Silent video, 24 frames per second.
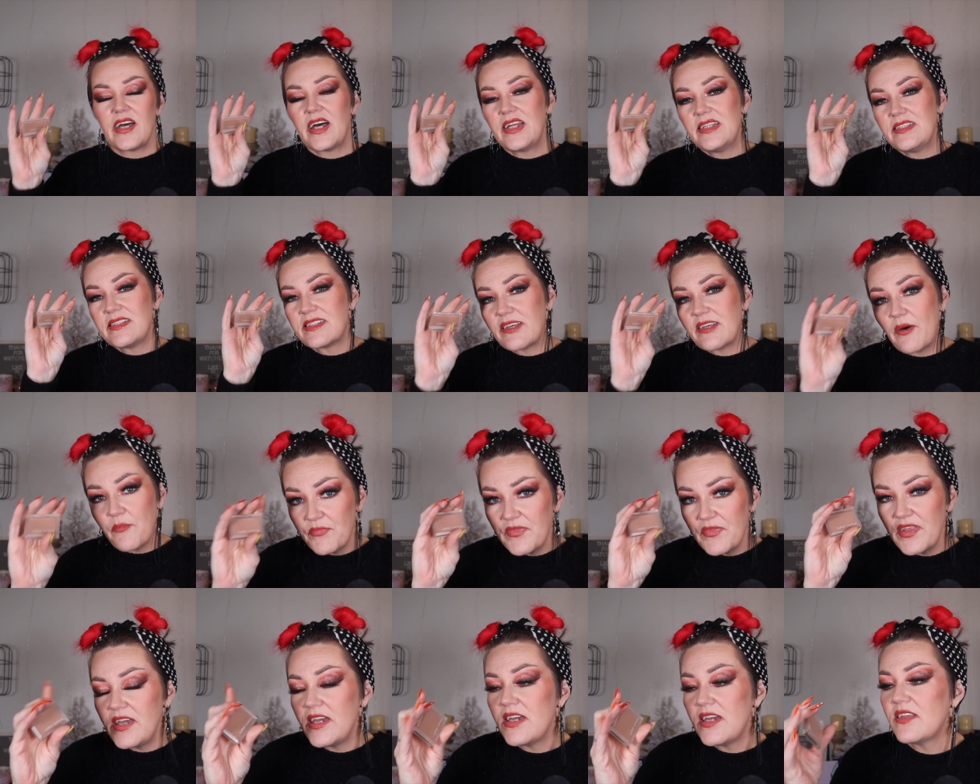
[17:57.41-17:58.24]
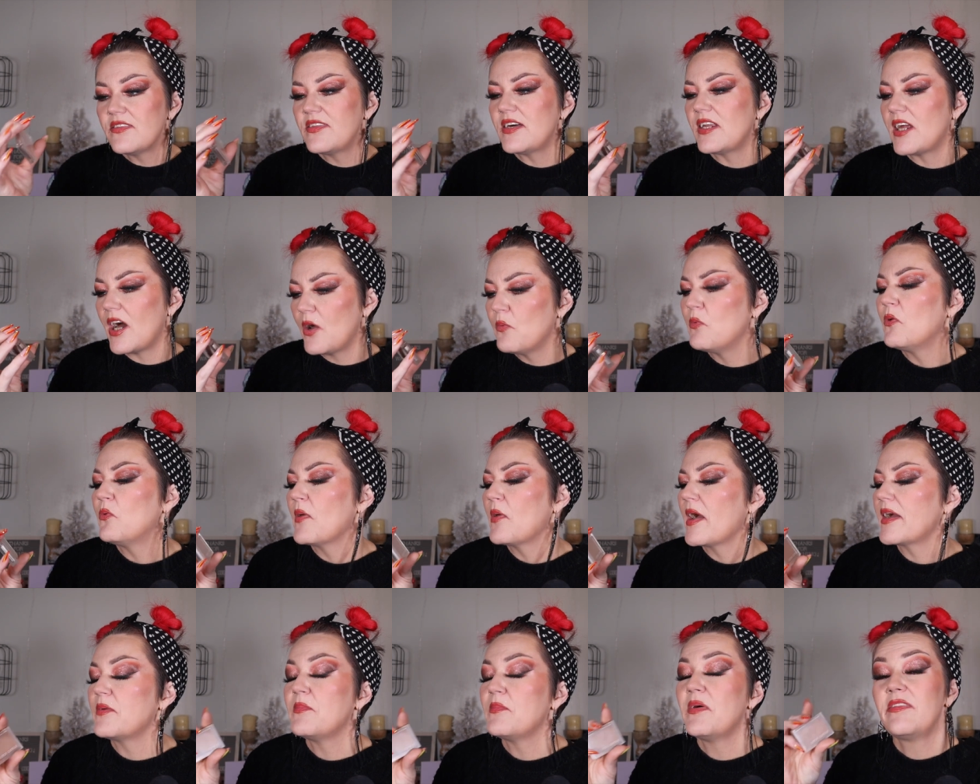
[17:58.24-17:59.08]
And something that I will
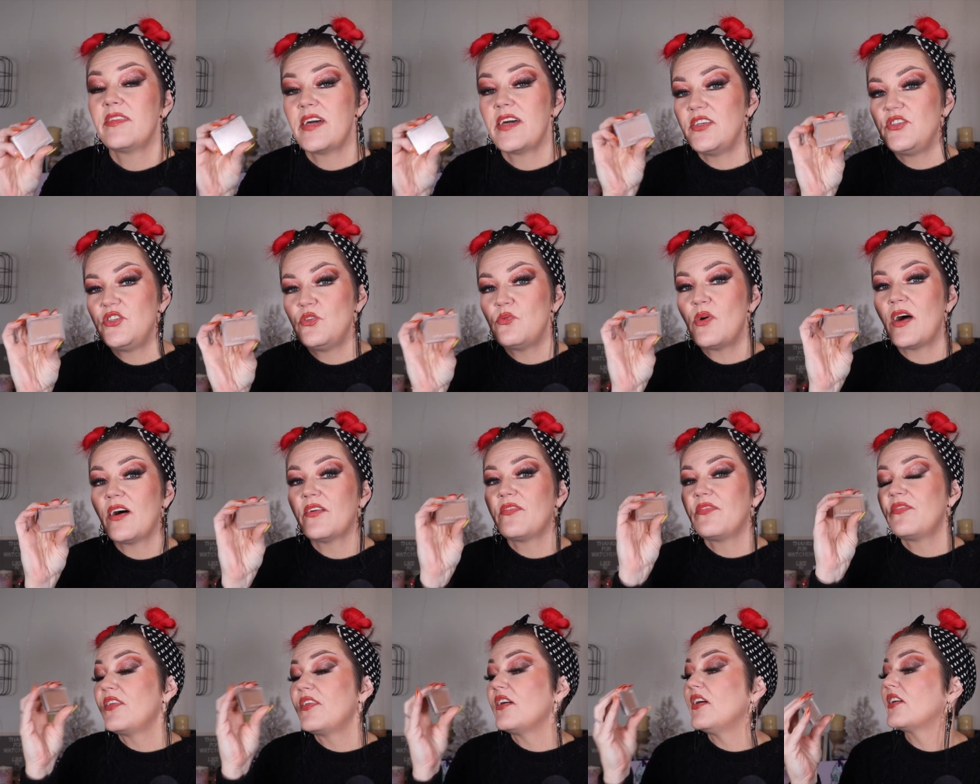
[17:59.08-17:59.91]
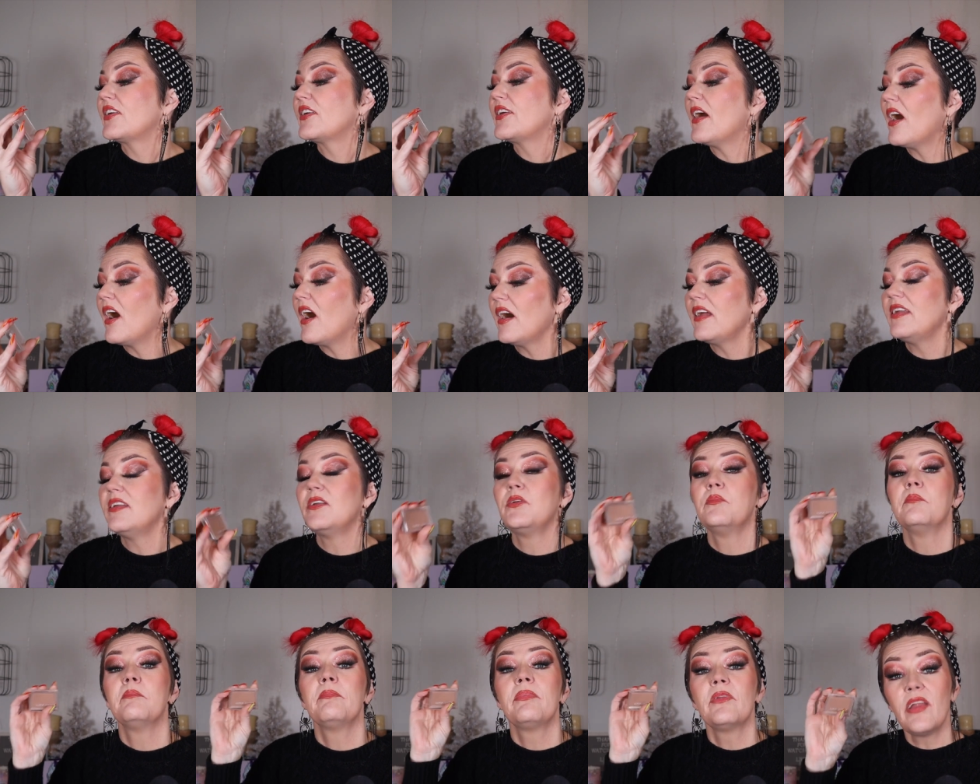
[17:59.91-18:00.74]
recommend, they do have the
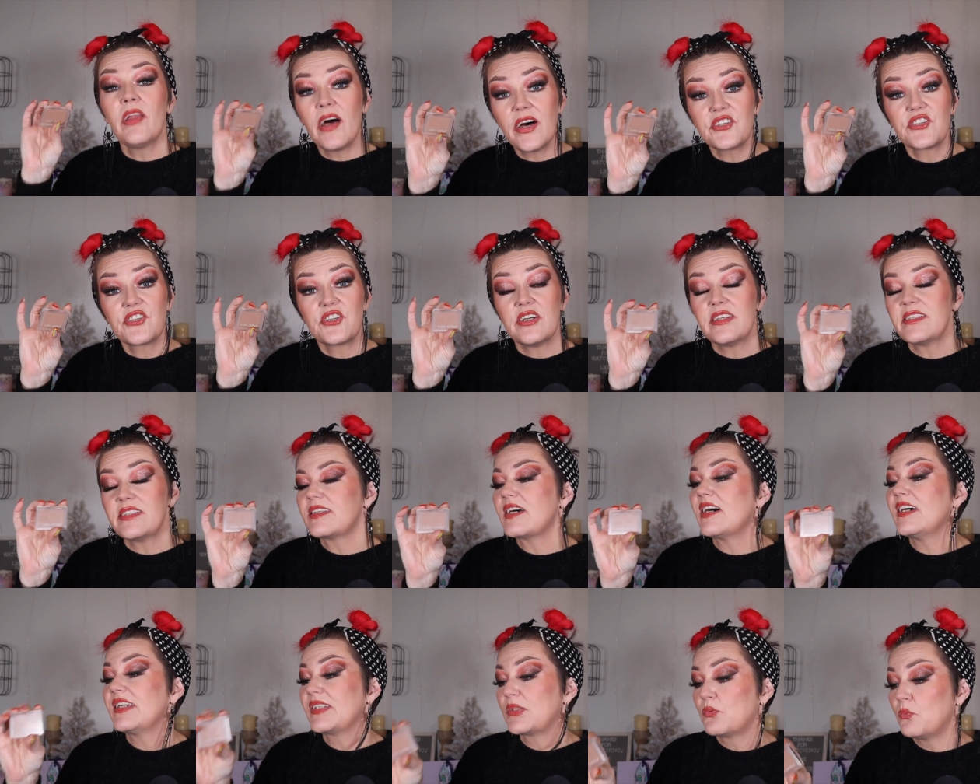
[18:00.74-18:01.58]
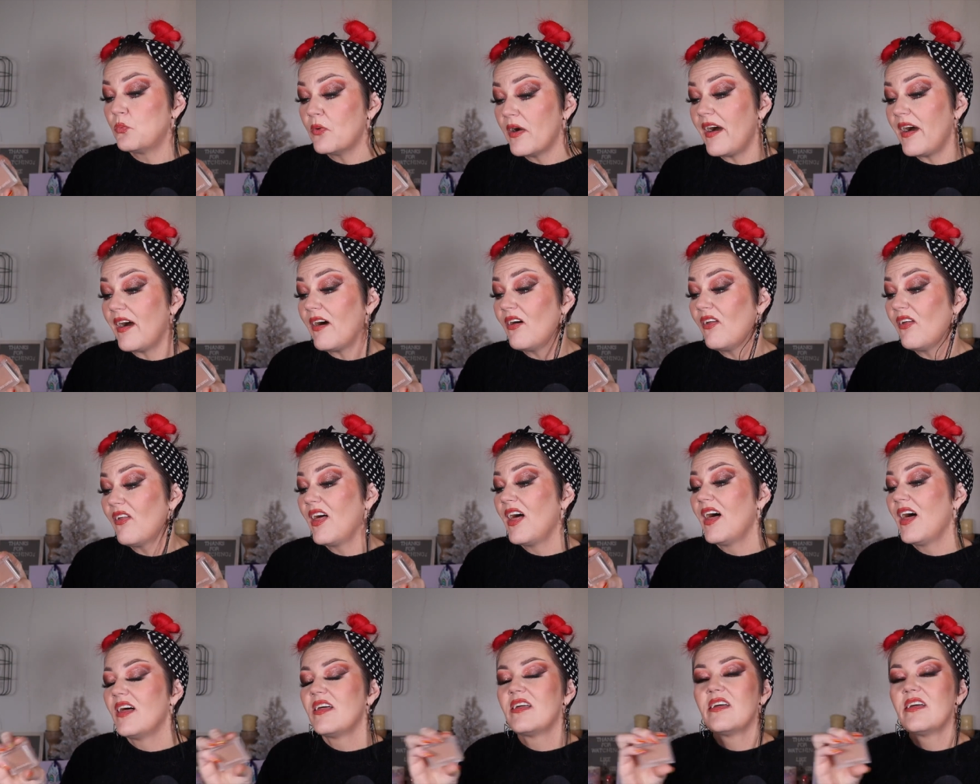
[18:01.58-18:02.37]
cotton blushes as well.